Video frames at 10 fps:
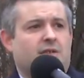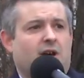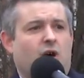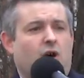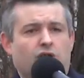
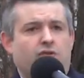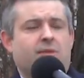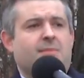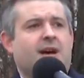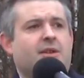that ordinary
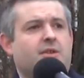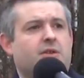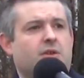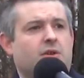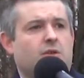man
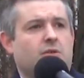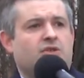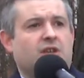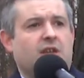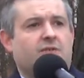who
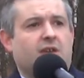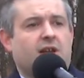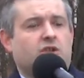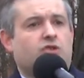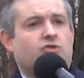achieved
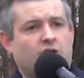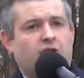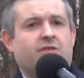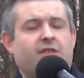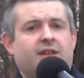
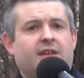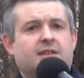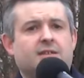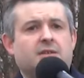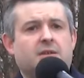extraordinary
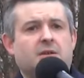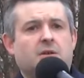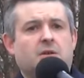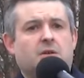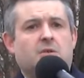things.
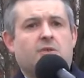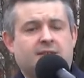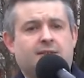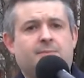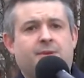
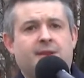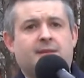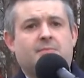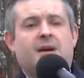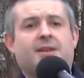Rest in
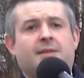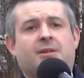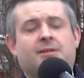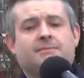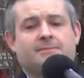peace, Madiba.